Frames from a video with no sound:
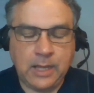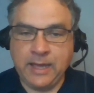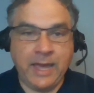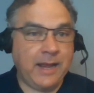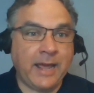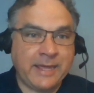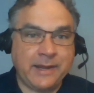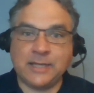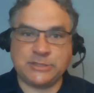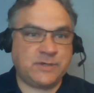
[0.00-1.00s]
again, I
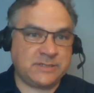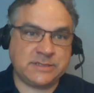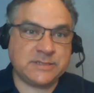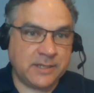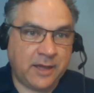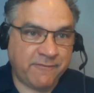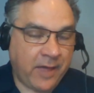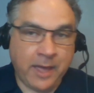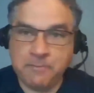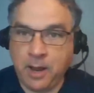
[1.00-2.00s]
cannot stress this enough.
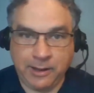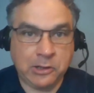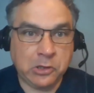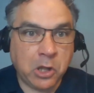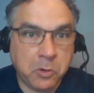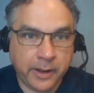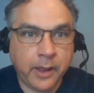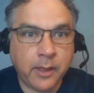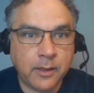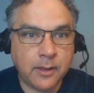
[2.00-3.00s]
I'm not
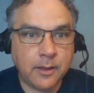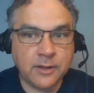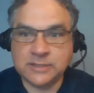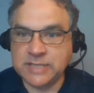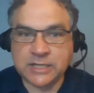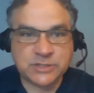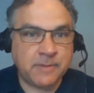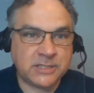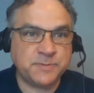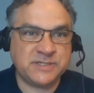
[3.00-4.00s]
gloating. This actually
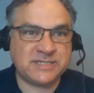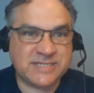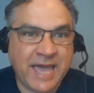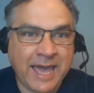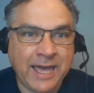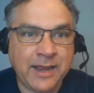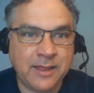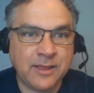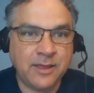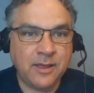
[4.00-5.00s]
makes me sad.
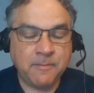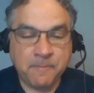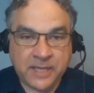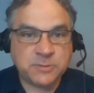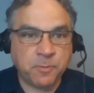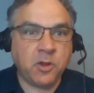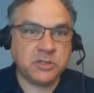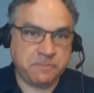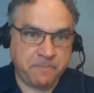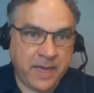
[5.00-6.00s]

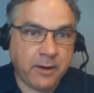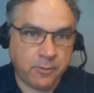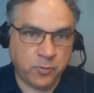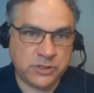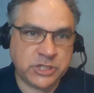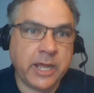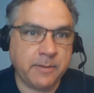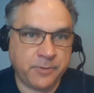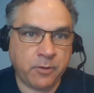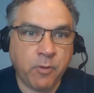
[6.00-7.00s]
Baseball is better with
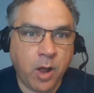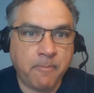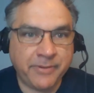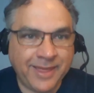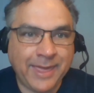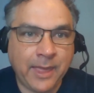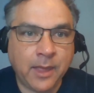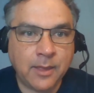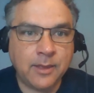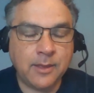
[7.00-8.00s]
Jacob DeGrom playing.
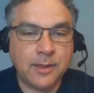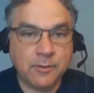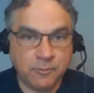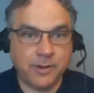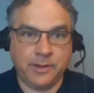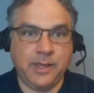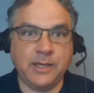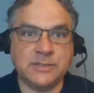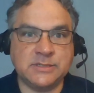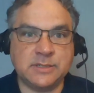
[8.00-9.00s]
It really
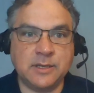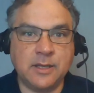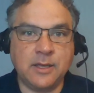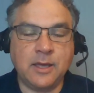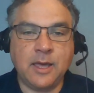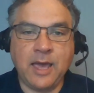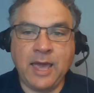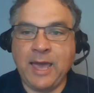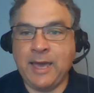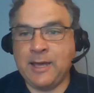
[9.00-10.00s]
is.
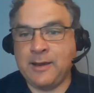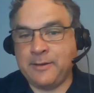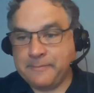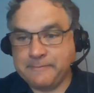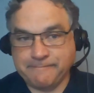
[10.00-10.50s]
And,